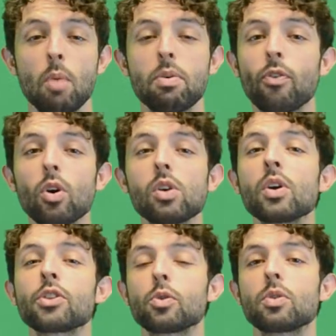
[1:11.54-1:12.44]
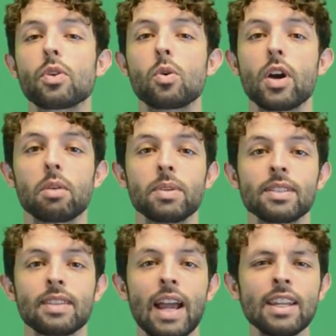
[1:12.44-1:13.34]
Before going through the
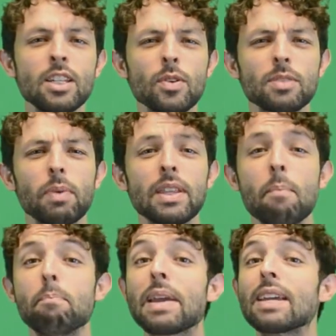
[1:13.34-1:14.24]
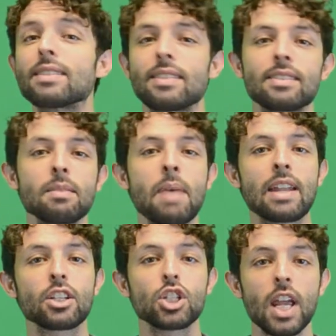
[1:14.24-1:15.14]
requirements, I need to explain the biggest
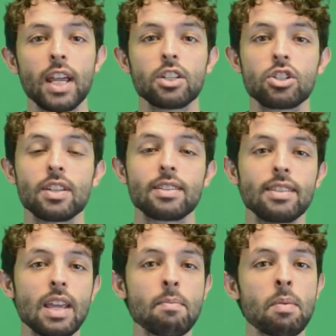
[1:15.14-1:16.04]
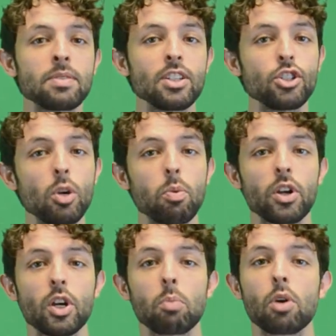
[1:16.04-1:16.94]
systematic change that CMMC
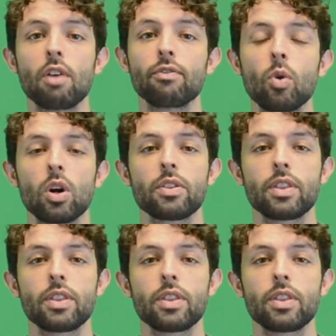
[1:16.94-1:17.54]
2.0 brought forth.